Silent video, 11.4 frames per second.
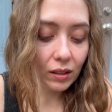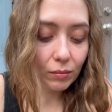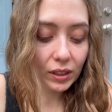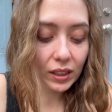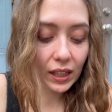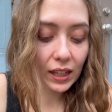
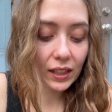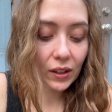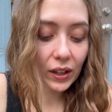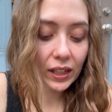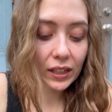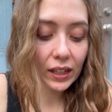Just cast out
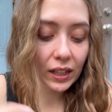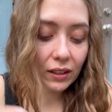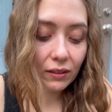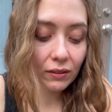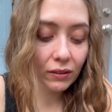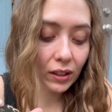any negative
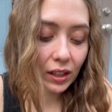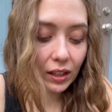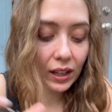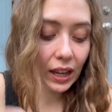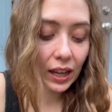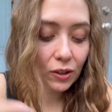
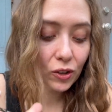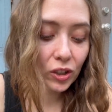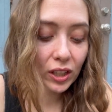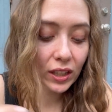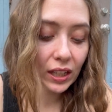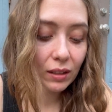
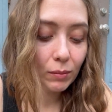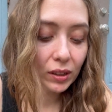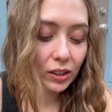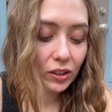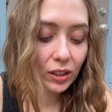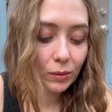energies, any
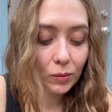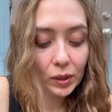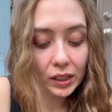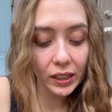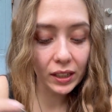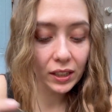malicious and
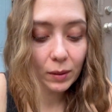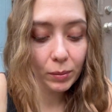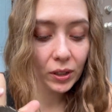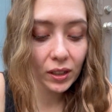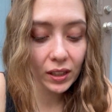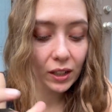malignant
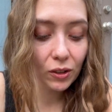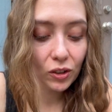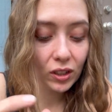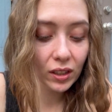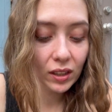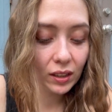spirits,
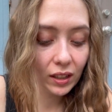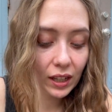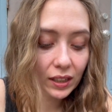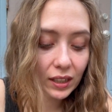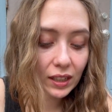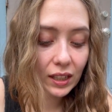energies,
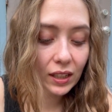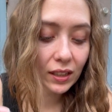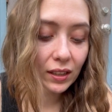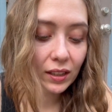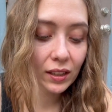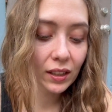
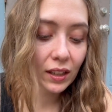entities,